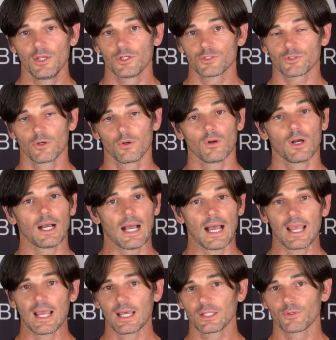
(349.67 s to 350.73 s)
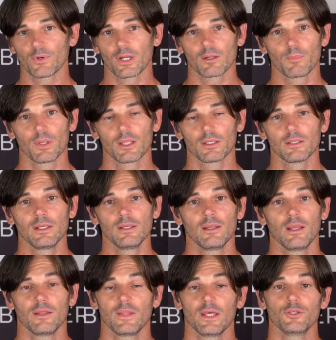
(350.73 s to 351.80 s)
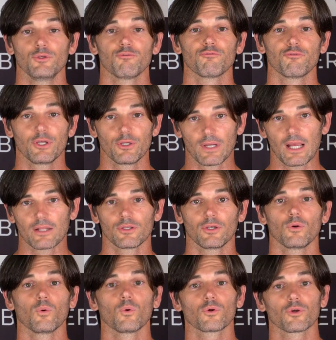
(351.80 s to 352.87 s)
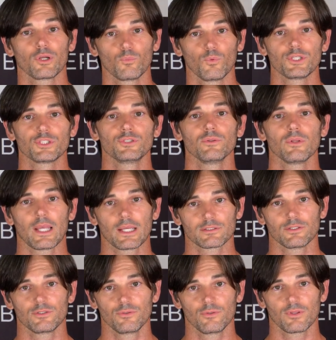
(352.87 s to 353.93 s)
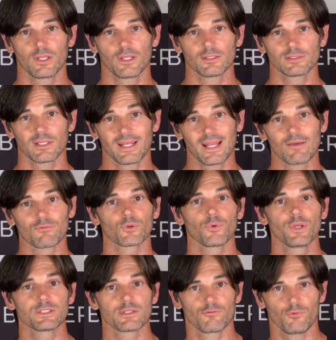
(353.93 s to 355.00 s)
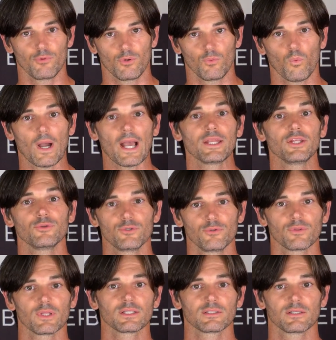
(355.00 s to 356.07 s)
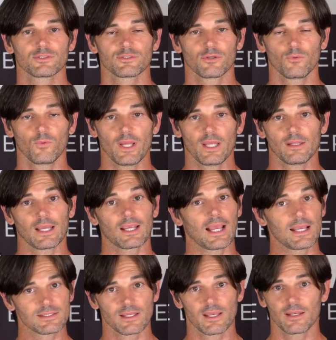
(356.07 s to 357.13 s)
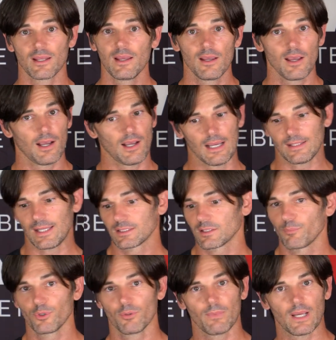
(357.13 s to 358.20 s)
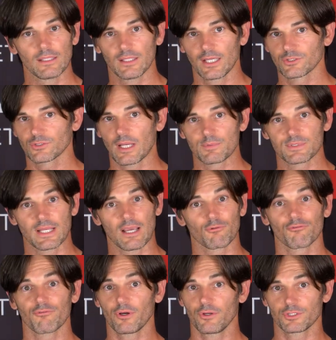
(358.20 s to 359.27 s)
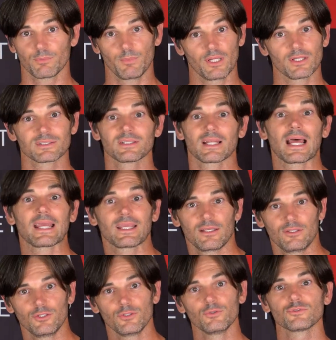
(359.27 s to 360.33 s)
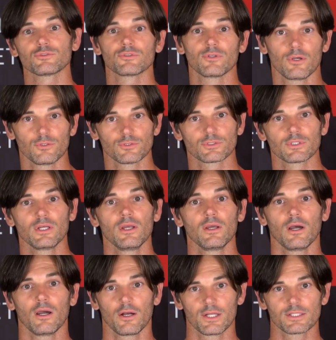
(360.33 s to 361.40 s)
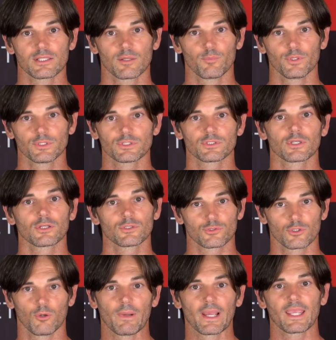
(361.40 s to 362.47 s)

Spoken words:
So I highly recommend that you figure out an order in which you like to do things and have a reason for it. Why do you do things in a certain way? Like I said, I like to put my leg straps down first, because then I can use those harness inputs to control my